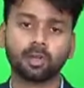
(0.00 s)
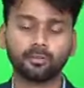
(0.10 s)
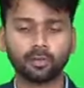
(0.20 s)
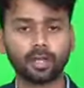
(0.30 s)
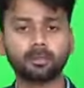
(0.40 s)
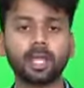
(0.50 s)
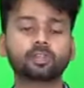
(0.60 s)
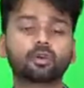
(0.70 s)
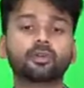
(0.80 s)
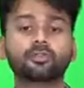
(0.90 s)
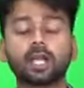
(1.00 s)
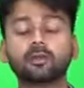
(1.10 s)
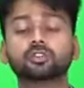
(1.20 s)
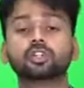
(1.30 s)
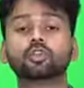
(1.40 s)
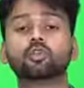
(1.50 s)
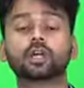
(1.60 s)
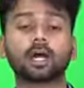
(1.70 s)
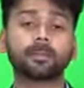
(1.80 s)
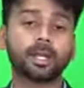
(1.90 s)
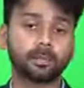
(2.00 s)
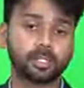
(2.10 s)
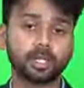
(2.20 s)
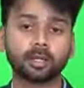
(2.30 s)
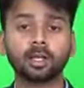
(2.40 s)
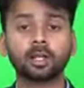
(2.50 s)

We will make sure we have zero carbon emission.